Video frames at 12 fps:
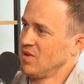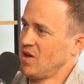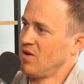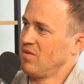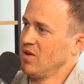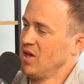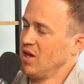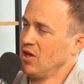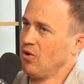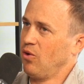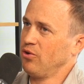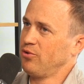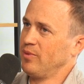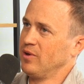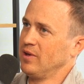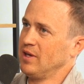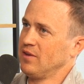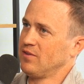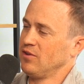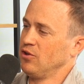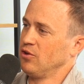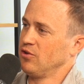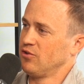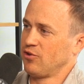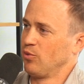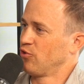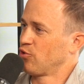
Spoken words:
Yeah, and ultimately, someone's